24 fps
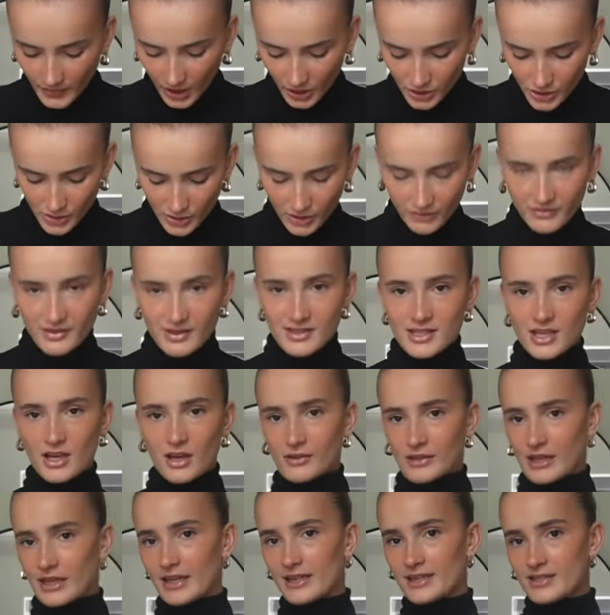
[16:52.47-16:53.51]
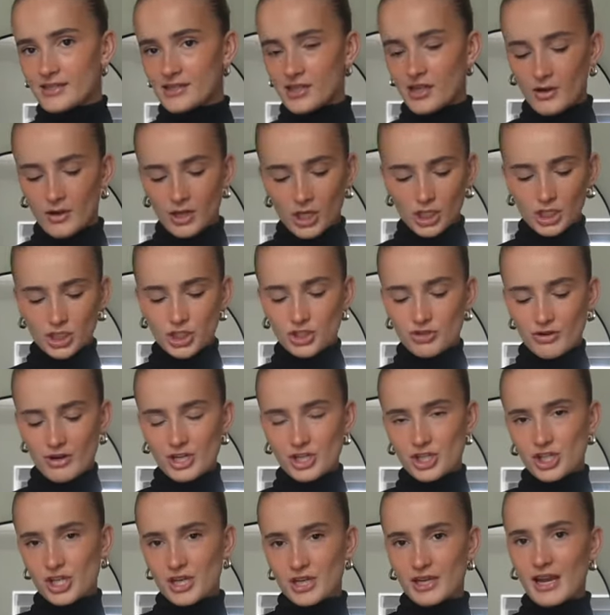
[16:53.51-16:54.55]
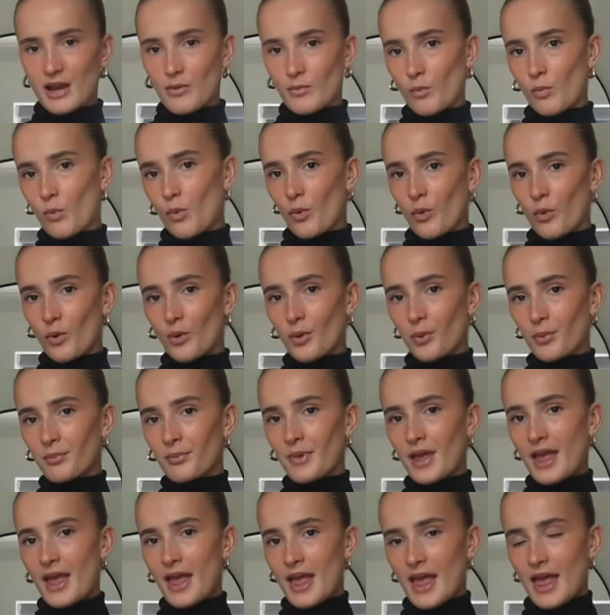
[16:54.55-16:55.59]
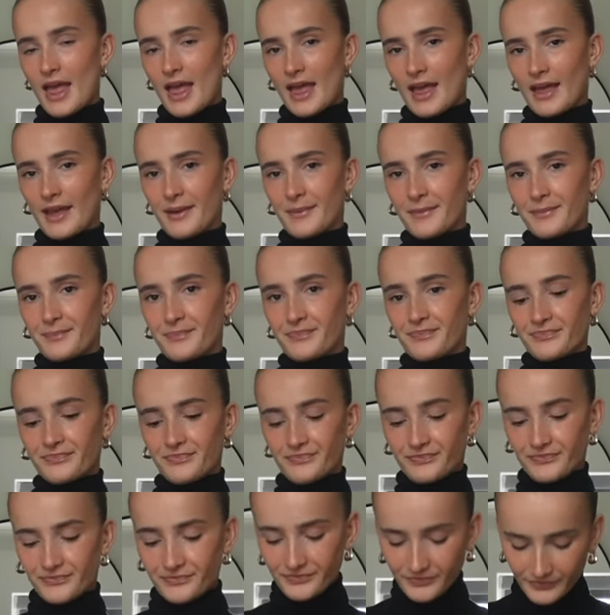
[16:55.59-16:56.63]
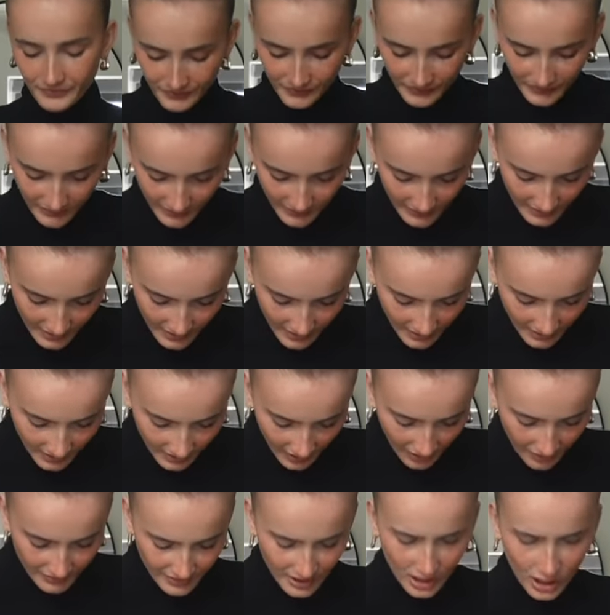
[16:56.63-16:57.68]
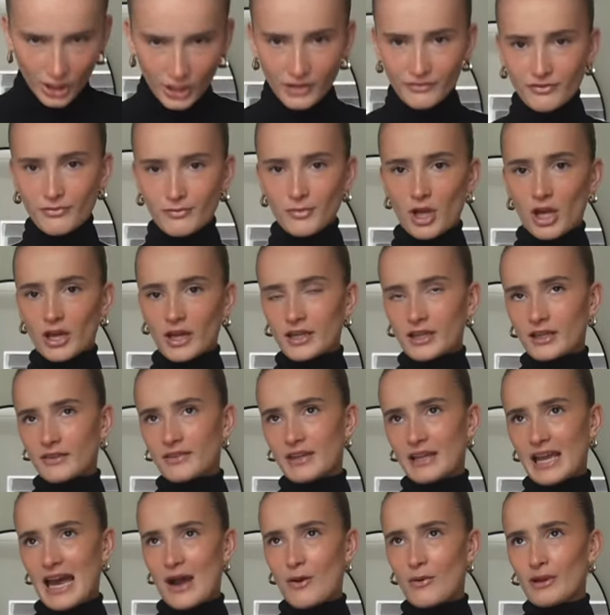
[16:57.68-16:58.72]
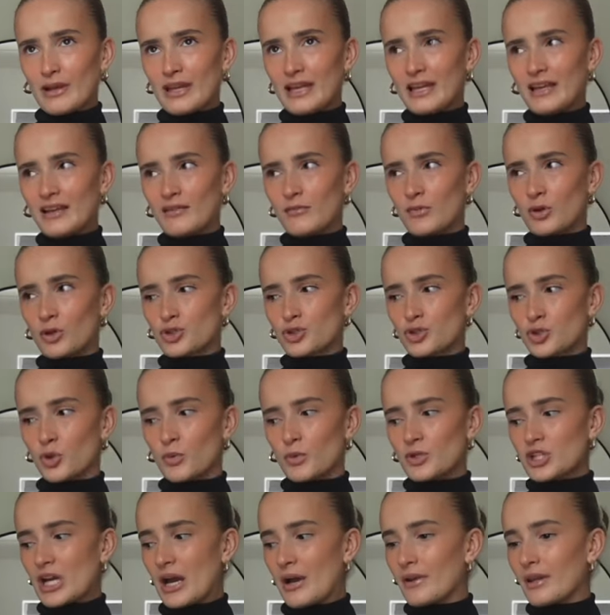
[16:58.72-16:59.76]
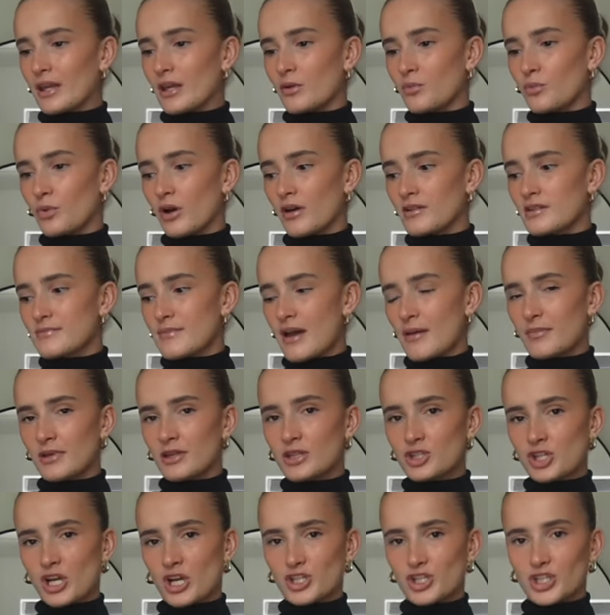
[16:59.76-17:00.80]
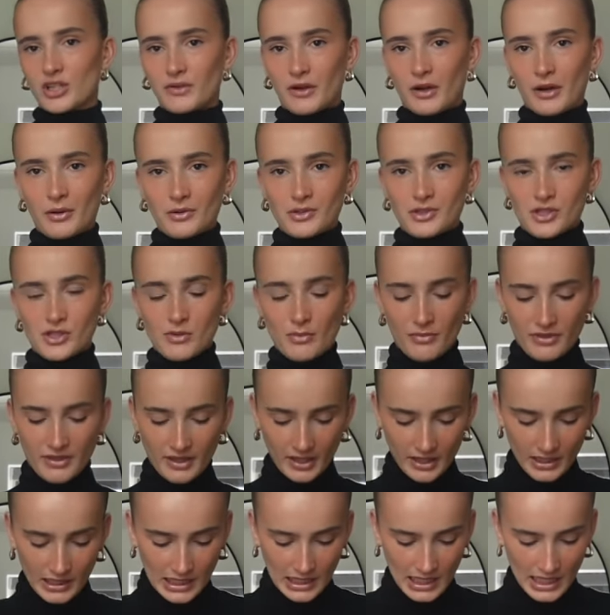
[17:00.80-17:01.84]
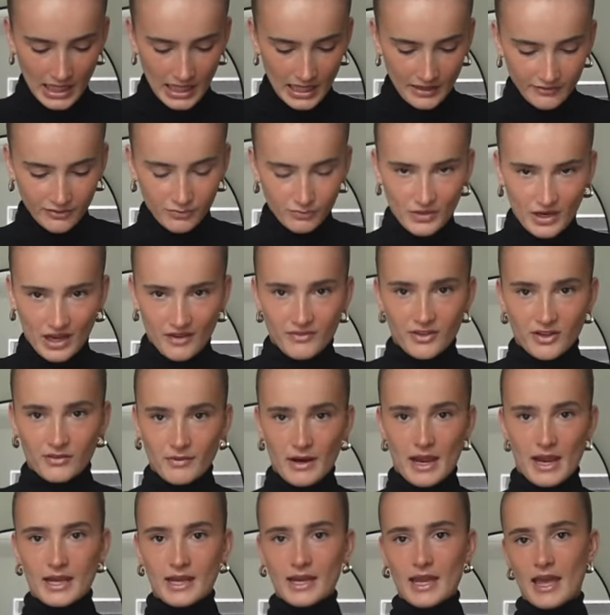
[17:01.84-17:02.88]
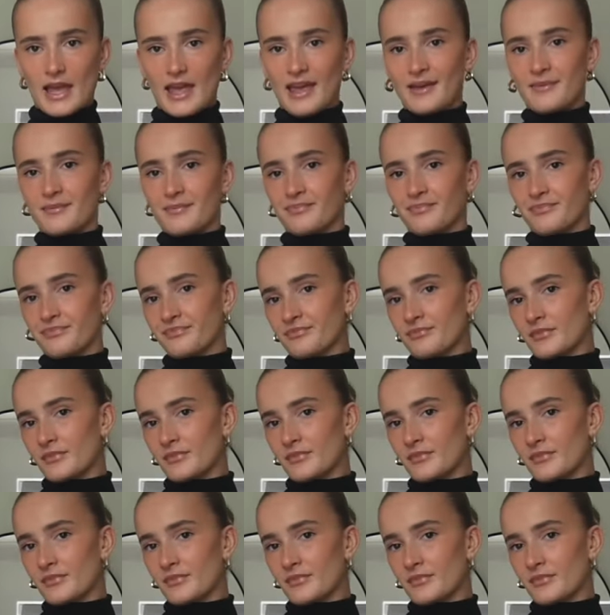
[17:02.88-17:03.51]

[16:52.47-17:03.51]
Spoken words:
do love this turtleneck. It's so like stretchy and warm. Yeah, I think I got it from like the outlet. I'm not sure which outlet it was. Maybe Cheshire Oaks or something from Ralph Lauren. And